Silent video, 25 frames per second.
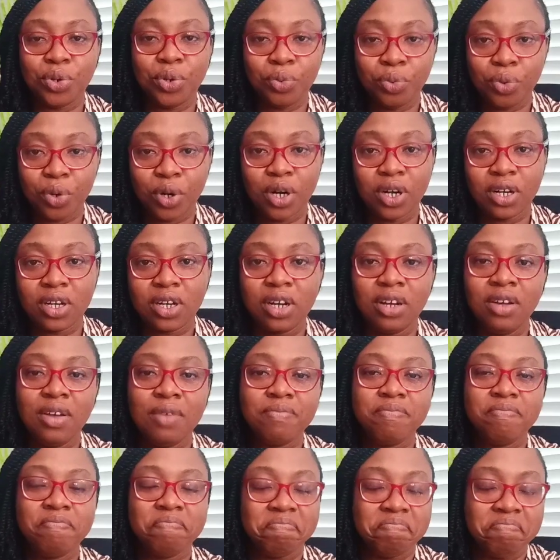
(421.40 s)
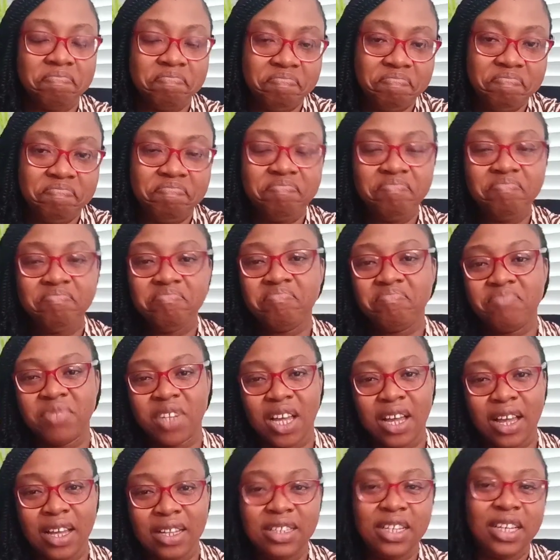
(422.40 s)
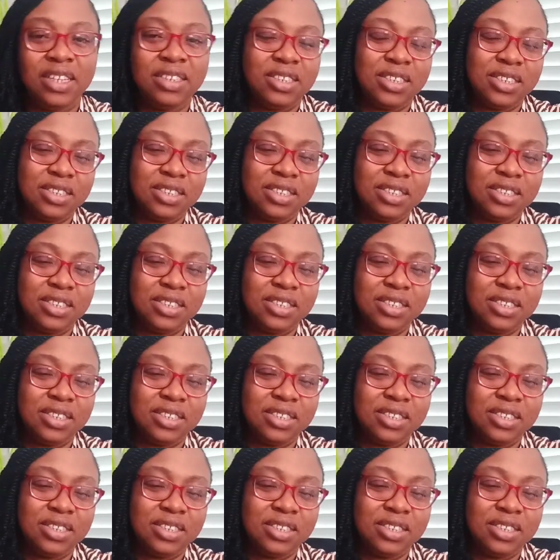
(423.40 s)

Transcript: to work. And then